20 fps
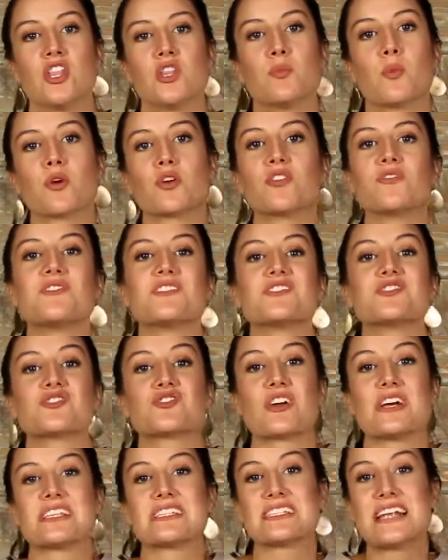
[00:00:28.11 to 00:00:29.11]
The more you feel
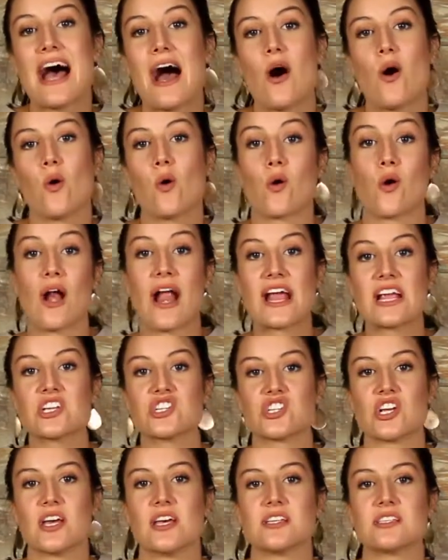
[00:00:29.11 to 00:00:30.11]
stressed out or
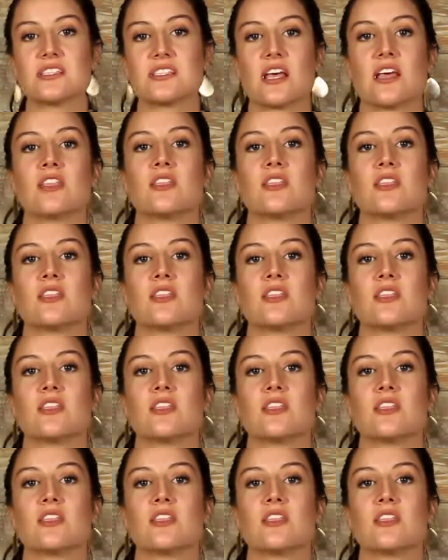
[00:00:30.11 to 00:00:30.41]
anxious,